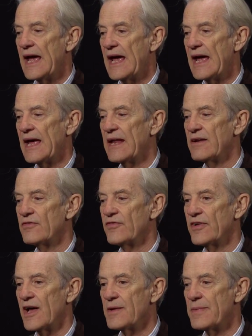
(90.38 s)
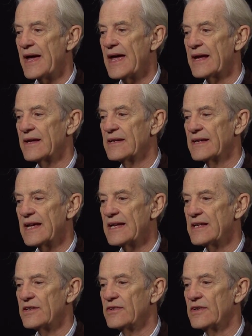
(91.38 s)
and fly back and get
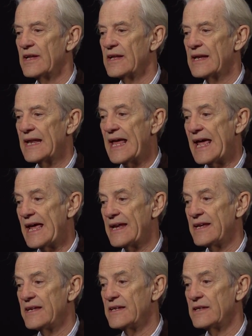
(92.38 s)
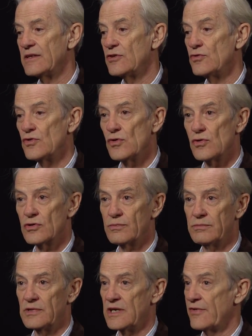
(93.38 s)
in and land in New York
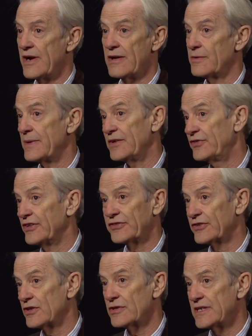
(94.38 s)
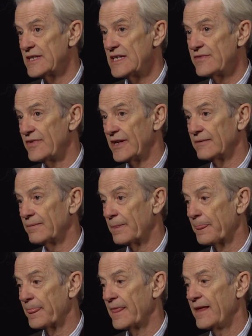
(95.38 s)
around about six o'clock in the evening.
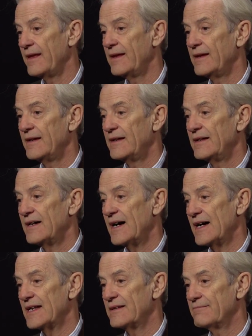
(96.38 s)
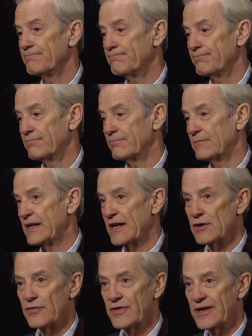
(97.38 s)
I'd get
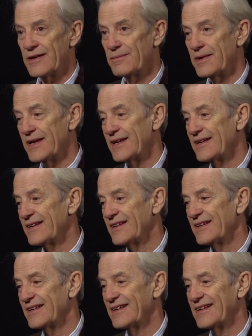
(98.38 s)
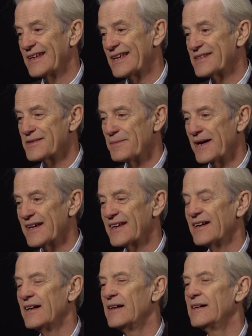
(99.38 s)
off the airplane, get to my
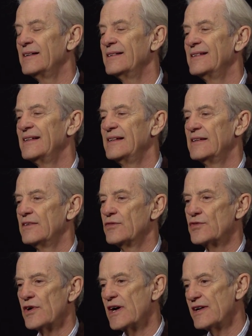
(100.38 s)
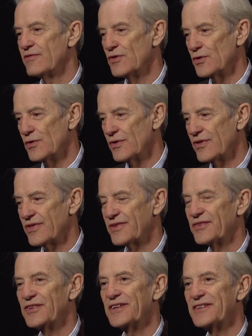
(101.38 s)
car, drive north
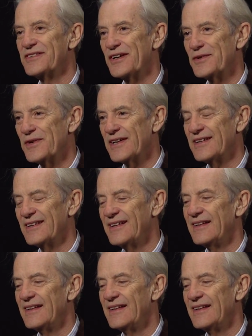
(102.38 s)
to Katona,